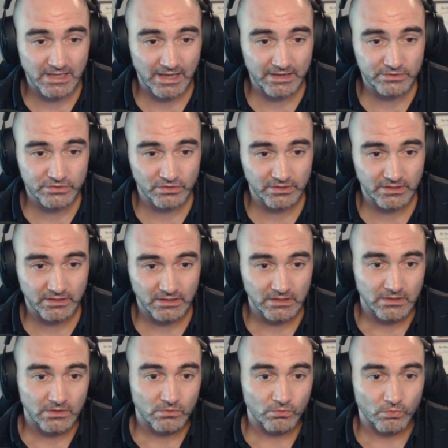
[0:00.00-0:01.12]
actually
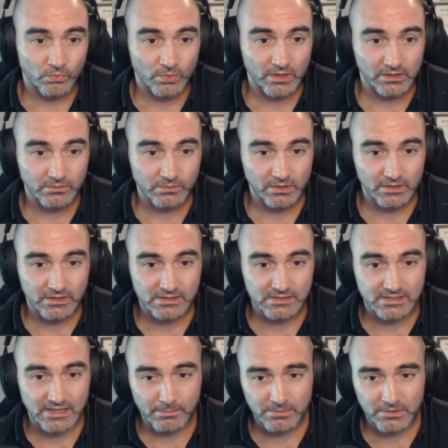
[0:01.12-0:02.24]
really really in
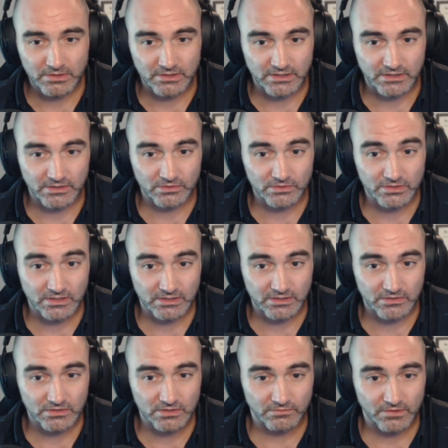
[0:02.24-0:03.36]
depth and years and
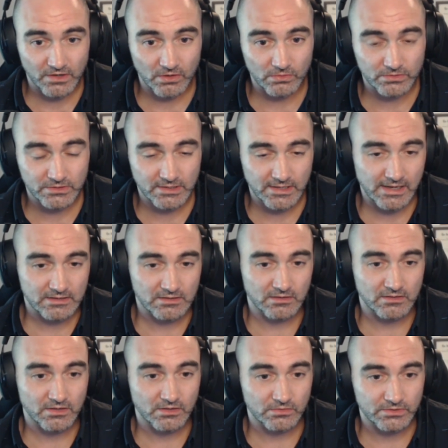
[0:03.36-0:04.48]
years of code stacked on
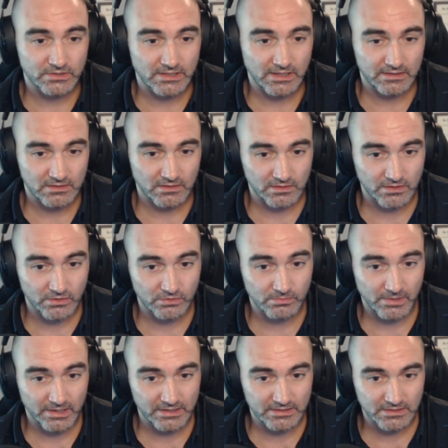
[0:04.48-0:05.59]
code stacked on code
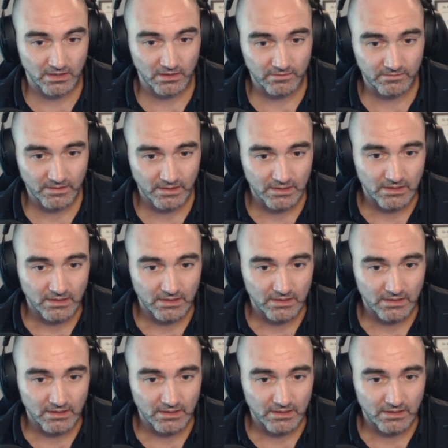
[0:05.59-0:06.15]
make it tough